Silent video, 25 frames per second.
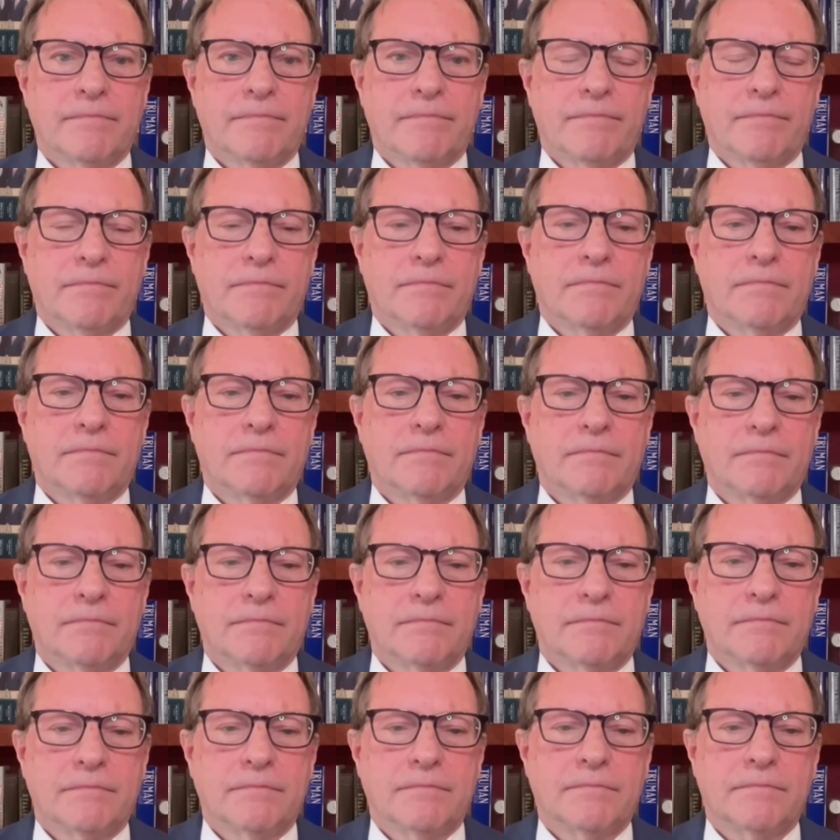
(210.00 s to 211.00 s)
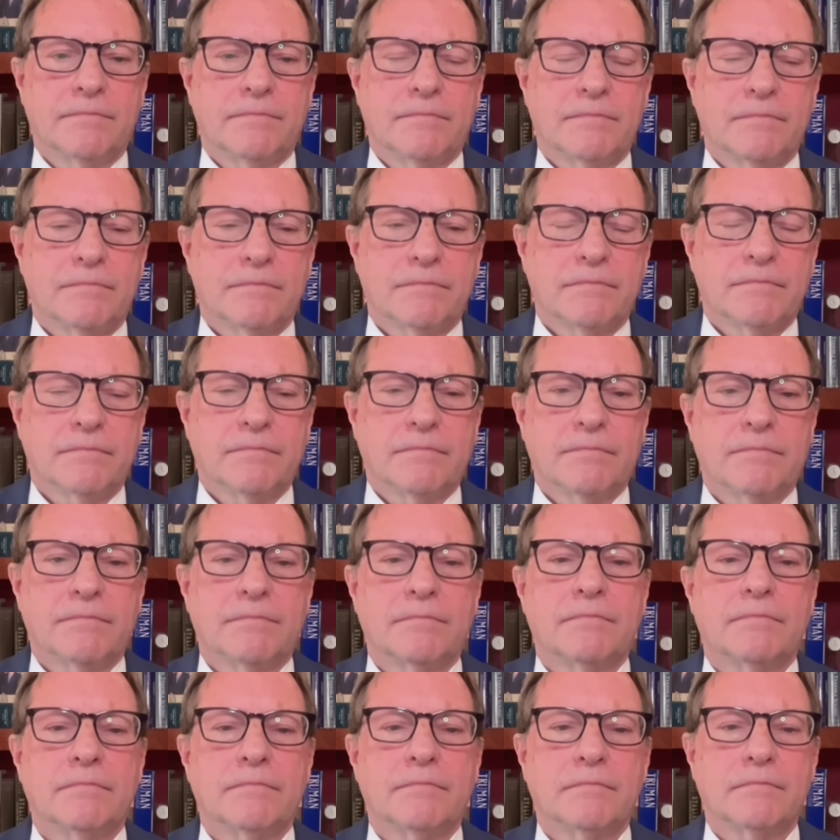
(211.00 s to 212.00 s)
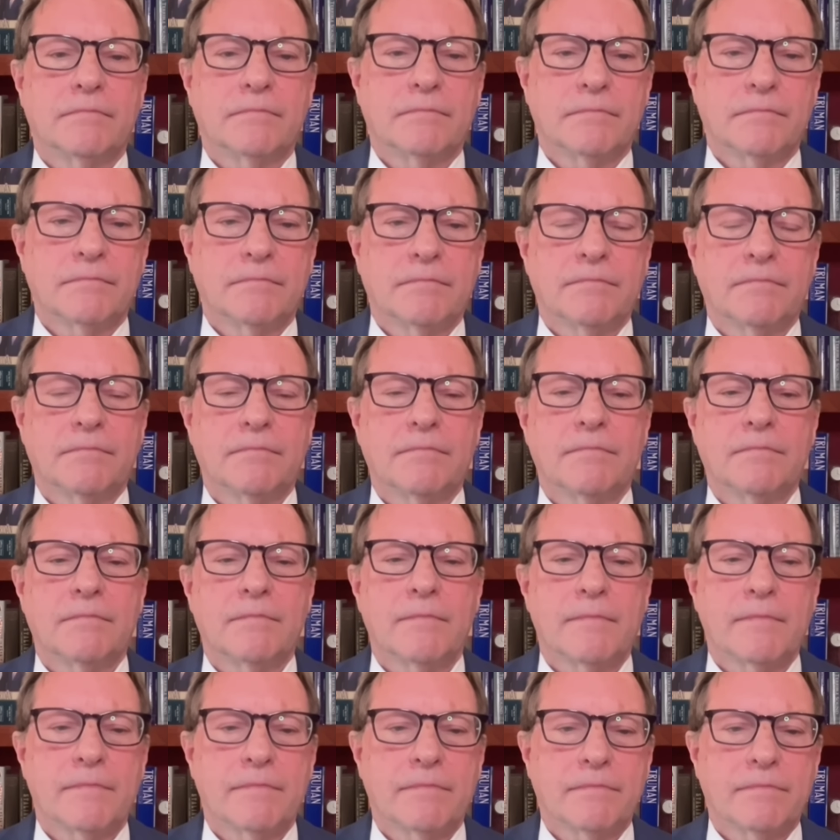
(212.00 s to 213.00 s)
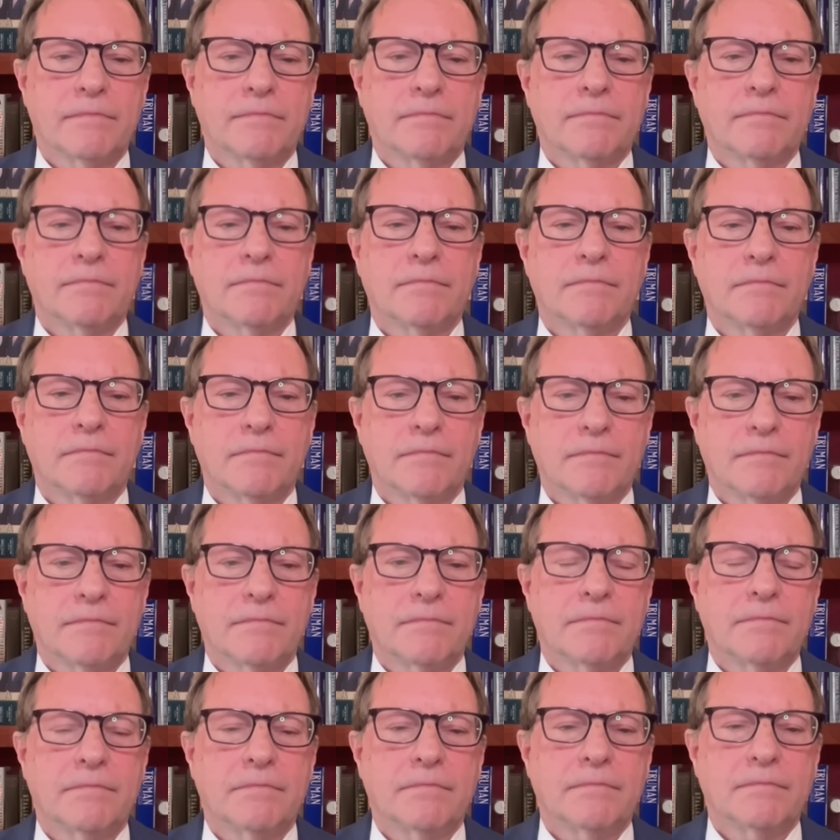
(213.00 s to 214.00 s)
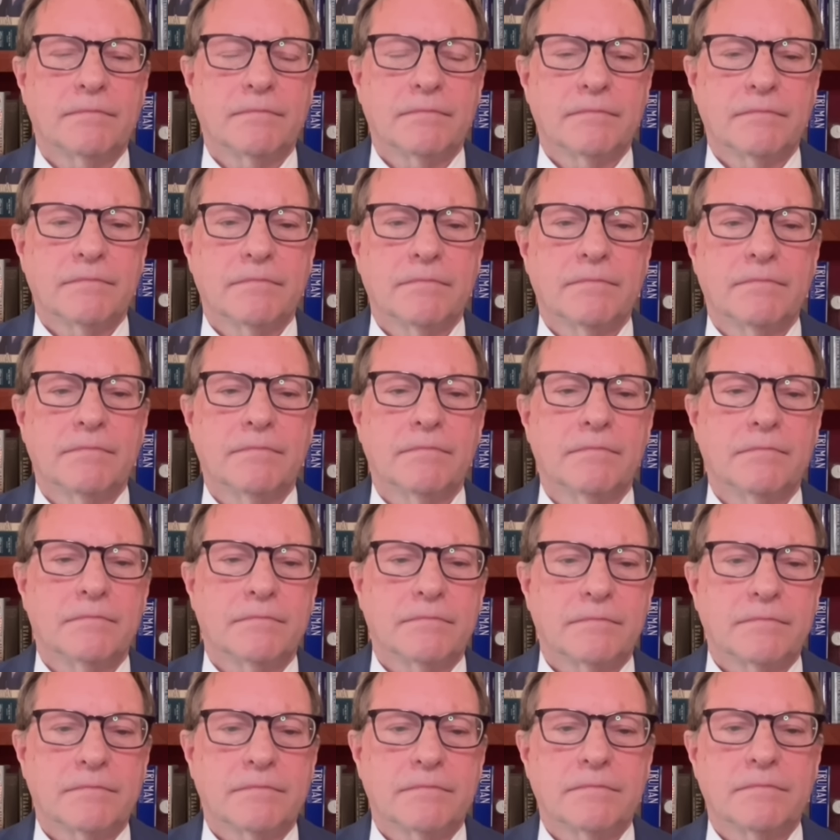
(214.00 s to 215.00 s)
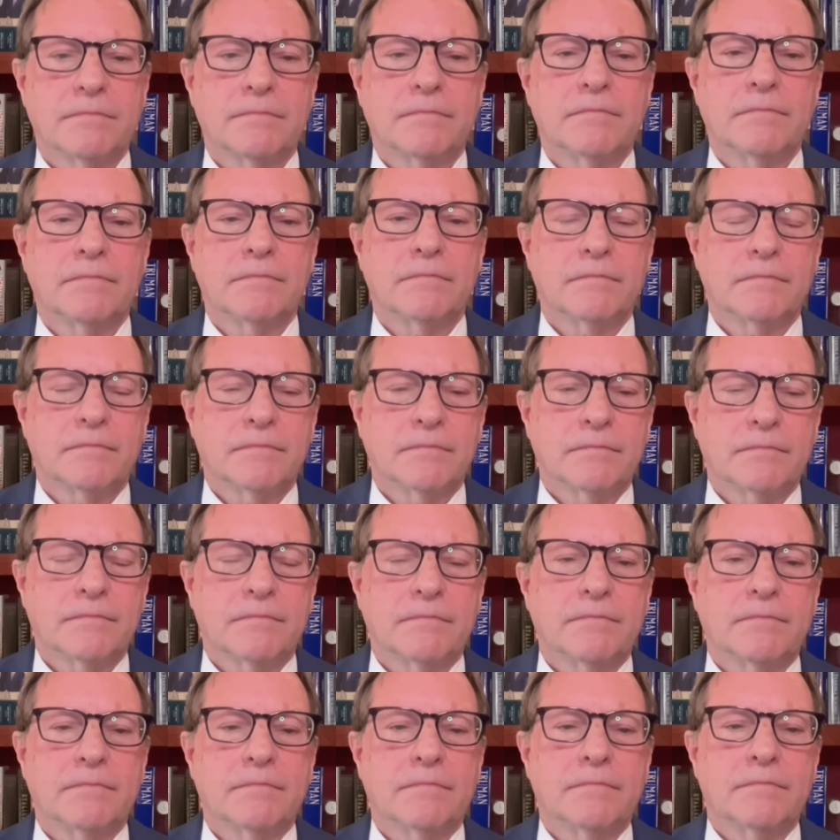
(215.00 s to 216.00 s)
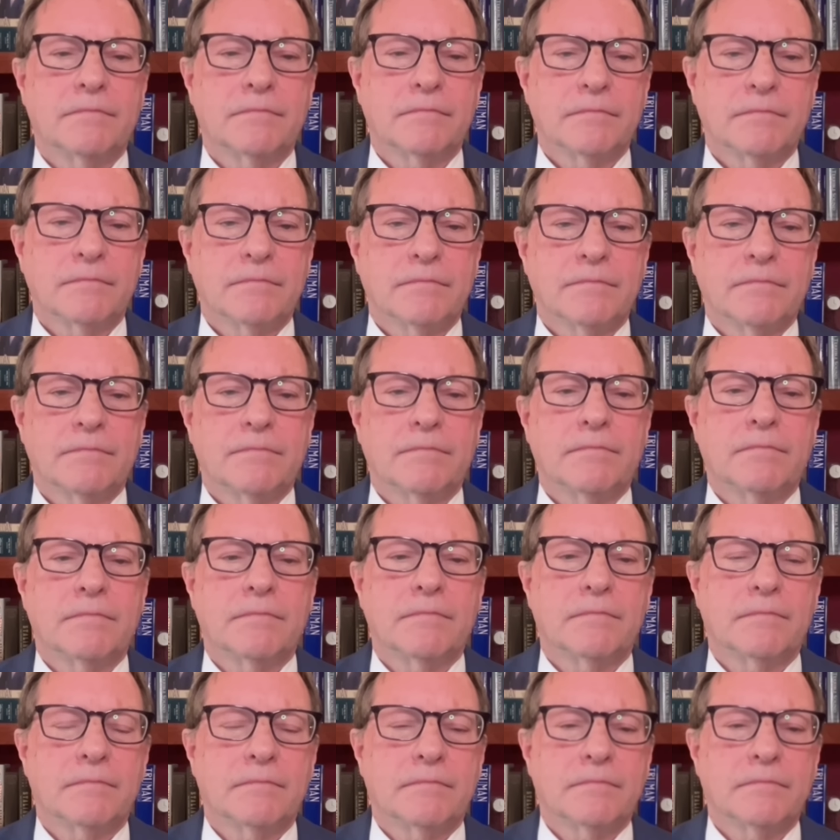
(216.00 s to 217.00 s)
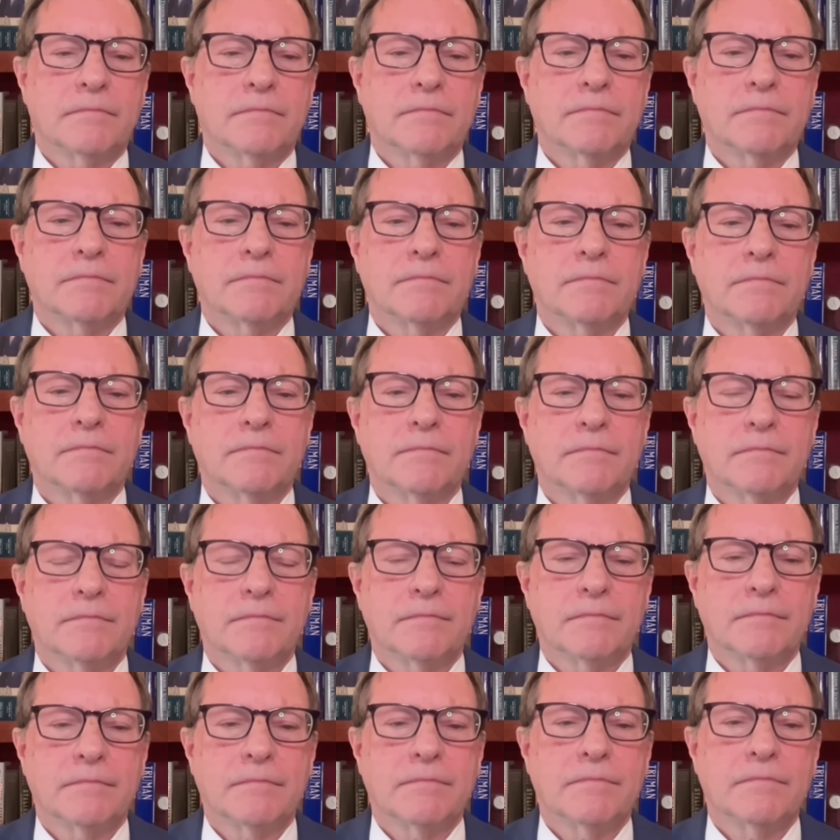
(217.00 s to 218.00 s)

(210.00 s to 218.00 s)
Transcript: This person isn't speaking.